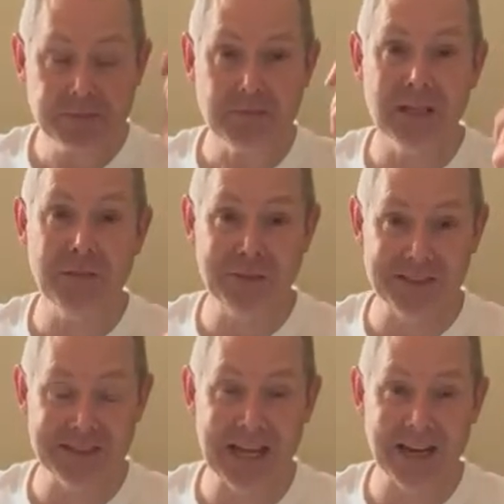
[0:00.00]
if it's
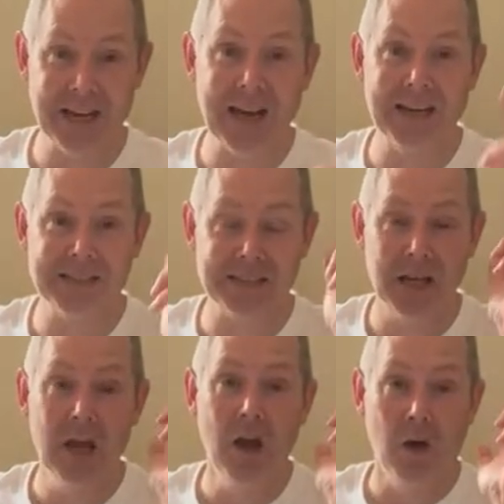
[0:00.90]
a tendonitis,
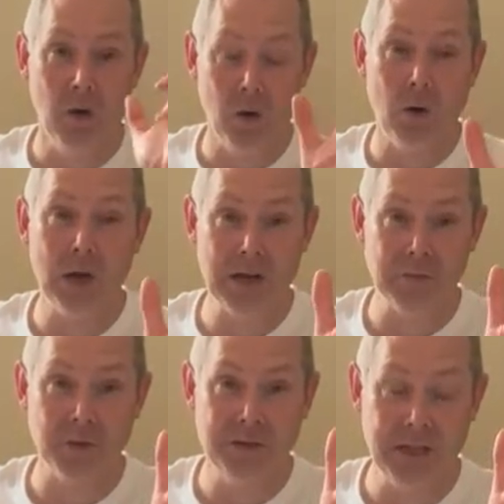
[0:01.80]
or
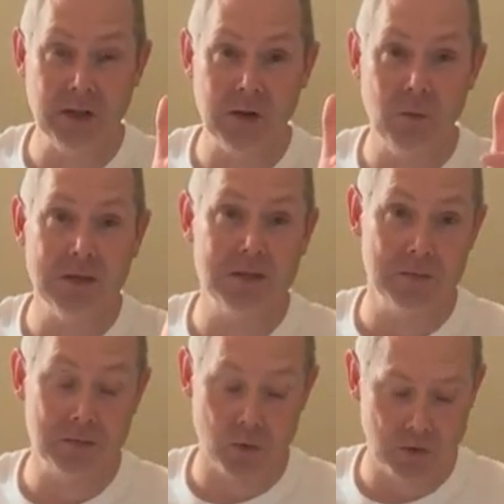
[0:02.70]
if we're dealing with
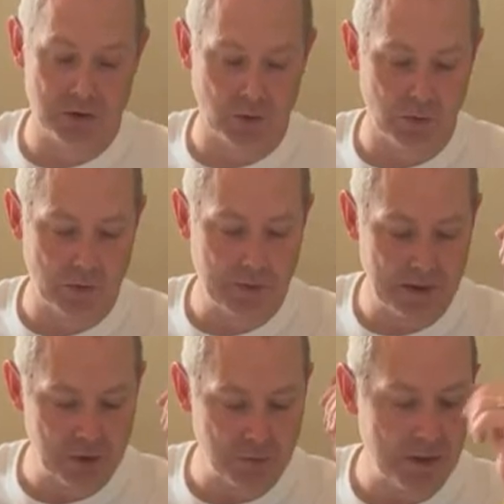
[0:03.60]
some sort of shoulder
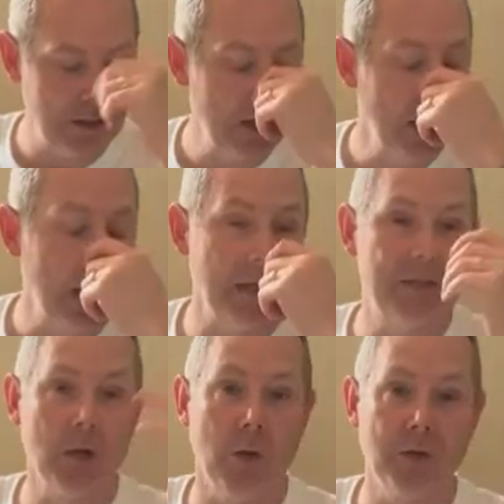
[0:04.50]
impingement. And
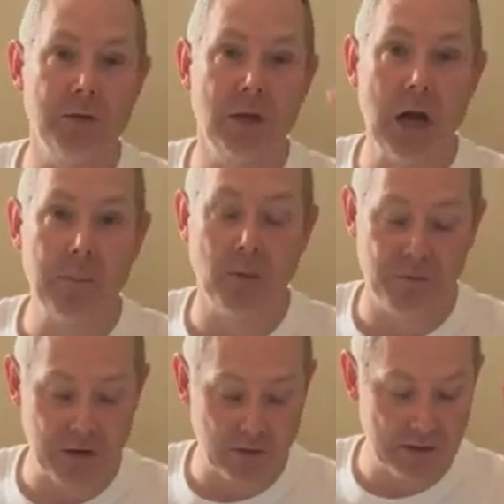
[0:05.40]
so there's a couple
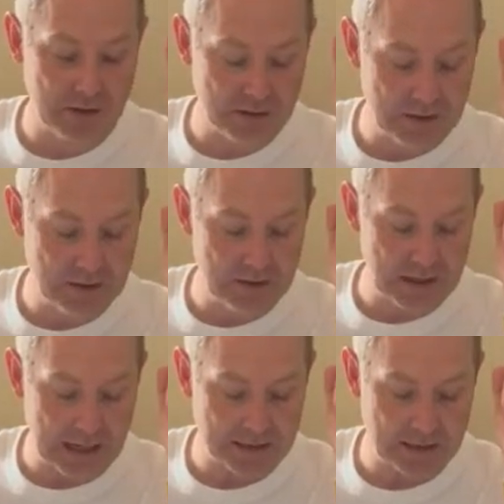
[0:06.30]
fairly
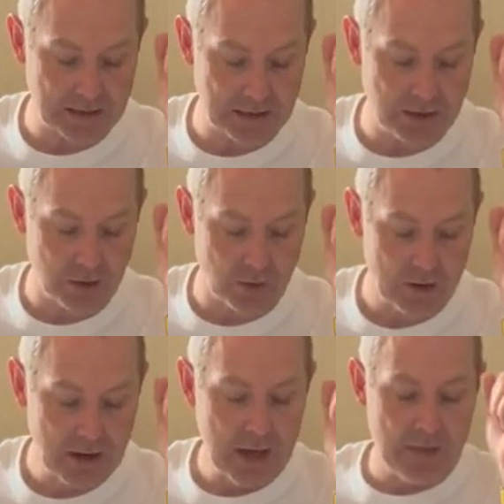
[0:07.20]
tests that they do.
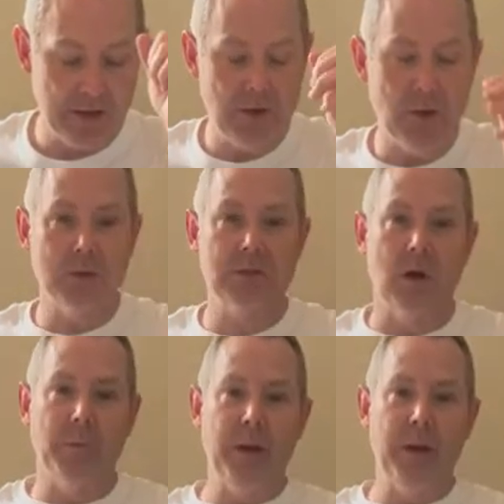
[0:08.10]
They do what's